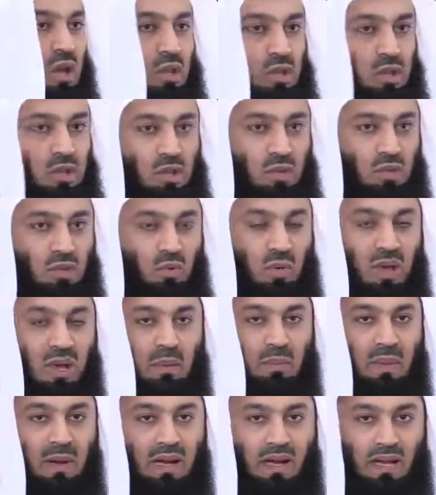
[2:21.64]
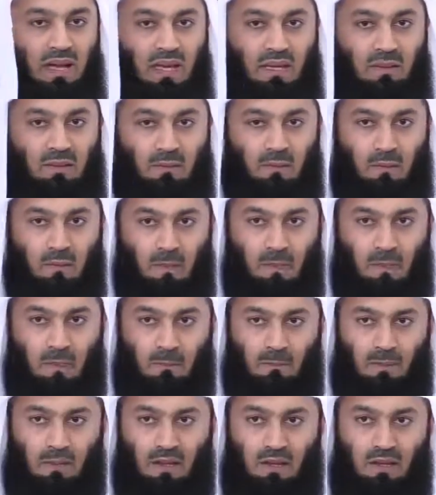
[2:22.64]
earth whereby
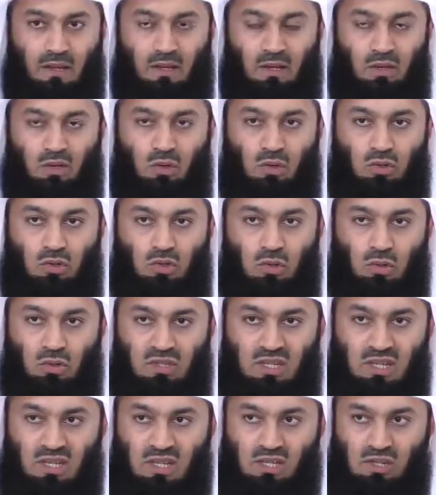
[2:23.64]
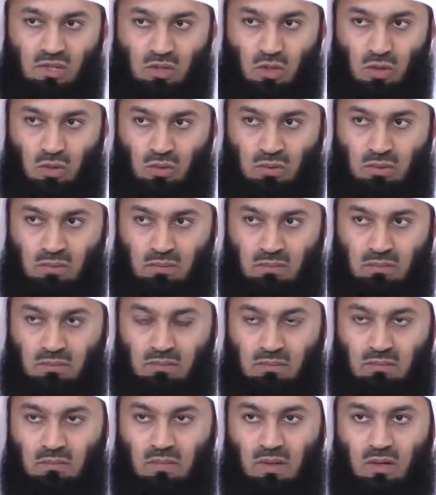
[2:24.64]
your duty is known,
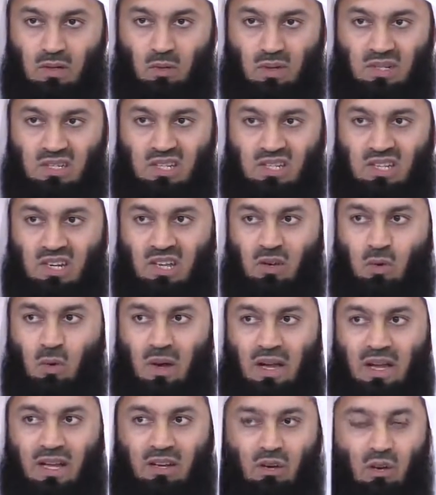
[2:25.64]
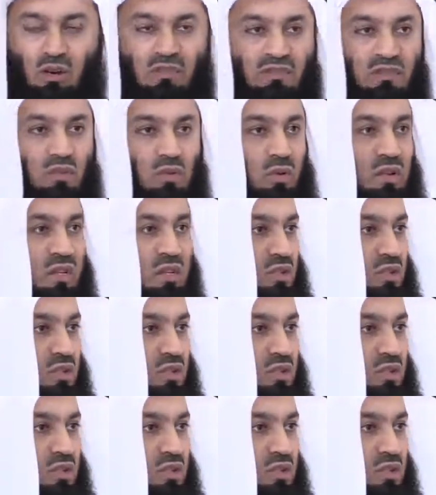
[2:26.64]
what is required of you